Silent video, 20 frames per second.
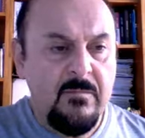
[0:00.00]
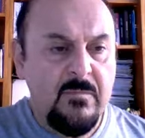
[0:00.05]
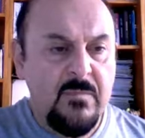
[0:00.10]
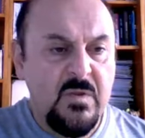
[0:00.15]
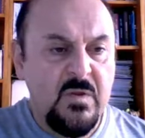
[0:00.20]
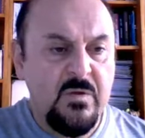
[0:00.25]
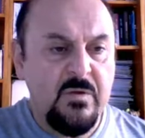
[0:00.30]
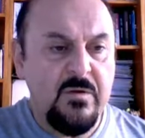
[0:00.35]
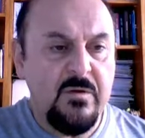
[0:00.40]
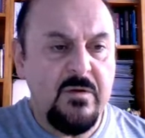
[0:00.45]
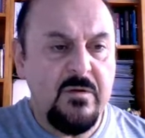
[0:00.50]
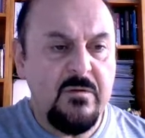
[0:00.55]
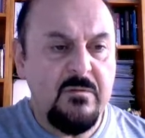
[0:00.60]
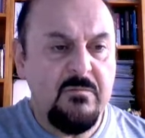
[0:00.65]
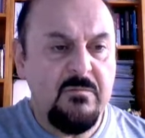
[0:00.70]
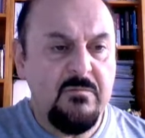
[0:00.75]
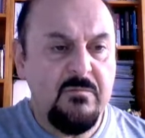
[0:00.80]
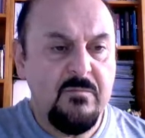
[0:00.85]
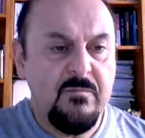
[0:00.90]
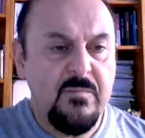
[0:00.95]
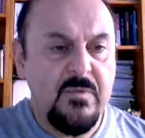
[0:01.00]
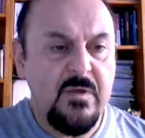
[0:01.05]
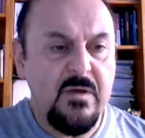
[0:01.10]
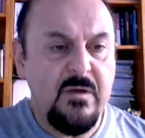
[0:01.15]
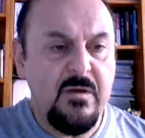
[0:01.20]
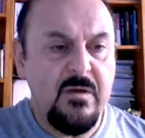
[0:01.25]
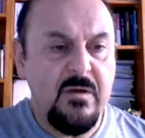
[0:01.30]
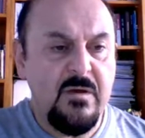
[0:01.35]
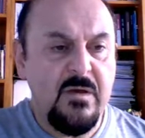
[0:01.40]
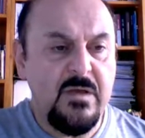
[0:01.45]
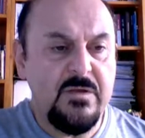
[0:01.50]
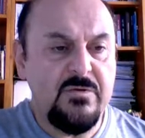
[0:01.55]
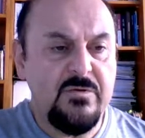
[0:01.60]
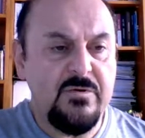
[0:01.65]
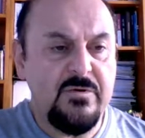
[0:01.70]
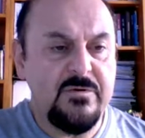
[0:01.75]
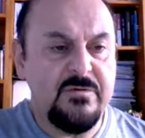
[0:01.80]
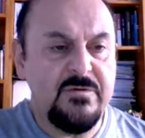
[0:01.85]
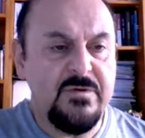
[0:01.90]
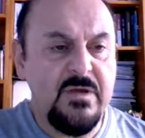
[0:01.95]
Okay, as you
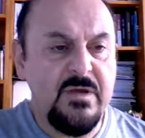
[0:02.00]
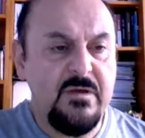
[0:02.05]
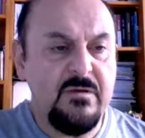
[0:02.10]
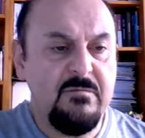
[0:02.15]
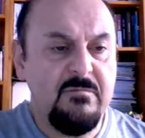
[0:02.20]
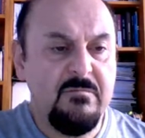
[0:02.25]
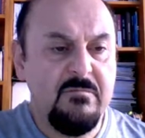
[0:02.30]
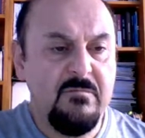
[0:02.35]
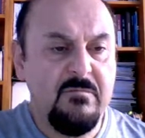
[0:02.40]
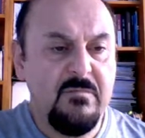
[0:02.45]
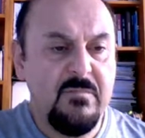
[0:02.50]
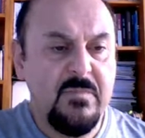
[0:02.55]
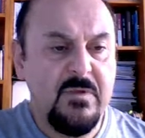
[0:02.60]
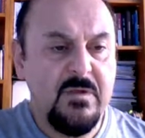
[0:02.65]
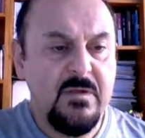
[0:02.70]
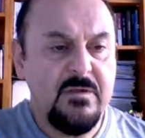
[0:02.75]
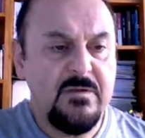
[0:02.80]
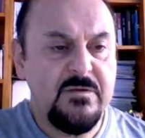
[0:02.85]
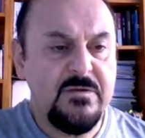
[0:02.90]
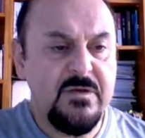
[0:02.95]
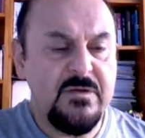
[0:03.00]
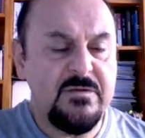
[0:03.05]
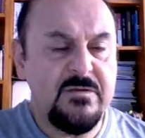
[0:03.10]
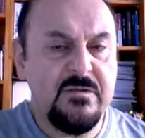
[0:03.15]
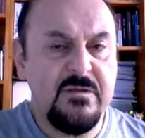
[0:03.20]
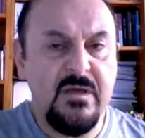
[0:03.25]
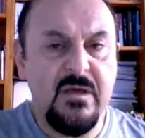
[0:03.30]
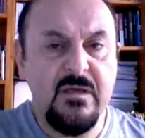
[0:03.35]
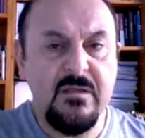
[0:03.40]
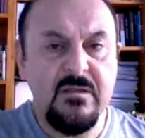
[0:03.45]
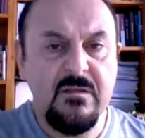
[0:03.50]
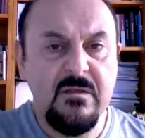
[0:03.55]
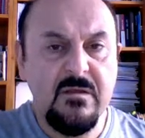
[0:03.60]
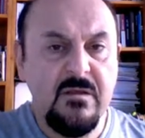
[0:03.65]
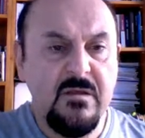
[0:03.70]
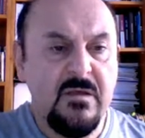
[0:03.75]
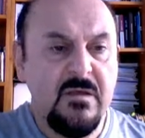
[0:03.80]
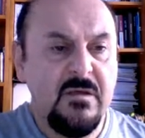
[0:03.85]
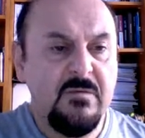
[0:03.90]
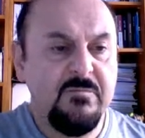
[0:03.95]
can see, just 10
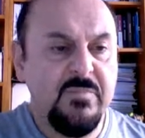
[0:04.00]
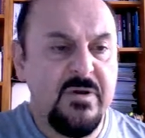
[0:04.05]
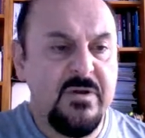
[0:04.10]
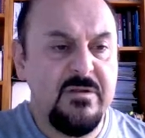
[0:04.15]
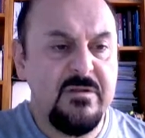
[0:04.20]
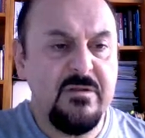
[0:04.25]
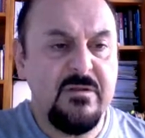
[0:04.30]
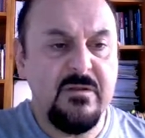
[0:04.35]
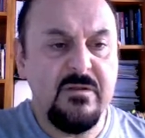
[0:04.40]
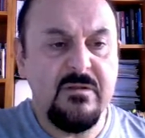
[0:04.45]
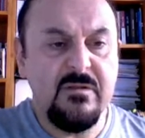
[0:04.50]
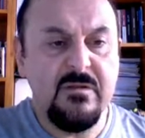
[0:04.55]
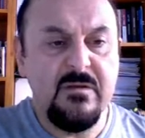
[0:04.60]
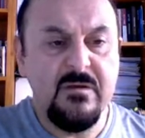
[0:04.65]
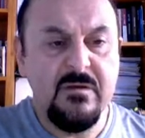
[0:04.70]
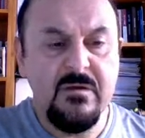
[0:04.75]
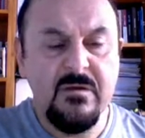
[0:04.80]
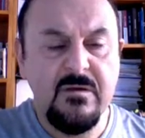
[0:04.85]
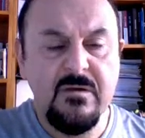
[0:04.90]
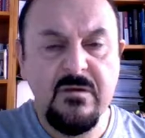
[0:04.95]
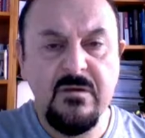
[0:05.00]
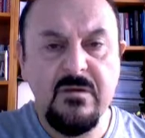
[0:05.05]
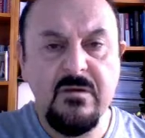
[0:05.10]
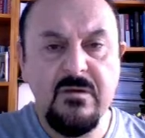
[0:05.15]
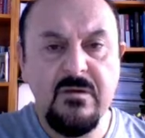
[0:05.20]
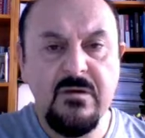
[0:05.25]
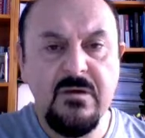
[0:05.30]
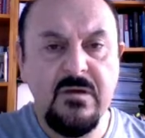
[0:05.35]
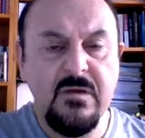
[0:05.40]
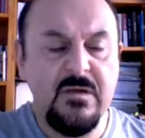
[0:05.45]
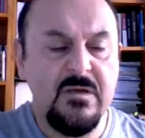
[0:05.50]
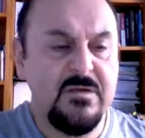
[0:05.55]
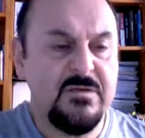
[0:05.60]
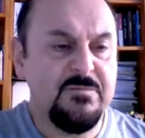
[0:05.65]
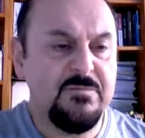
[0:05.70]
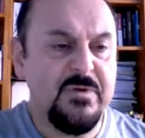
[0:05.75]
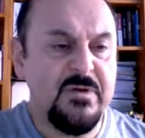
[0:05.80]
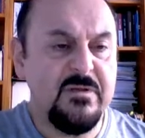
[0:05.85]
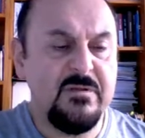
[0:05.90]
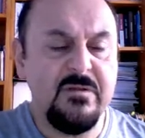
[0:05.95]
printed is
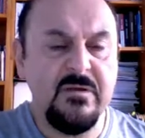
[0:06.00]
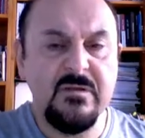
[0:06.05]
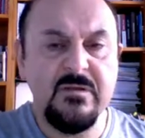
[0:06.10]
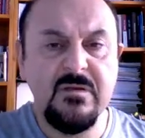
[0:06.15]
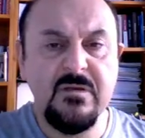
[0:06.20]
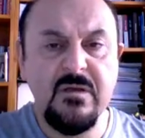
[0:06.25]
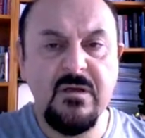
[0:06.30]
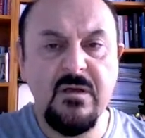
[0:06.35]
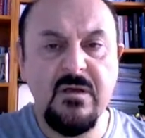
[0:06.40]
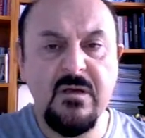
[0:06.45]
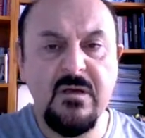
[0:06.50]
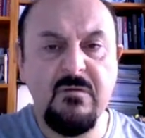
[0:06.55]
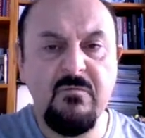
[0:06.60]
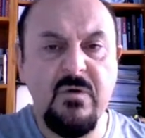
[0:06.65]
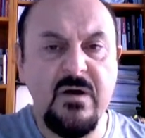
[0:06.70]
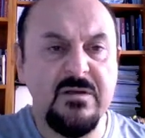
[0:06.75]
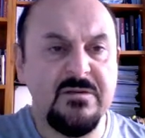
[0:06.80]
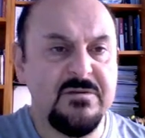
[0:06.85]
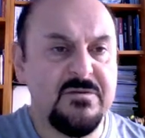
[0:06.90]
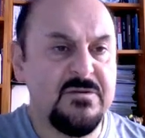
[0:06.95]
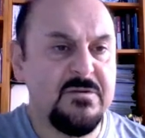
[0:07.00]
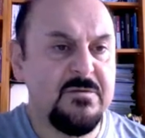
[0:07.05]
printed once.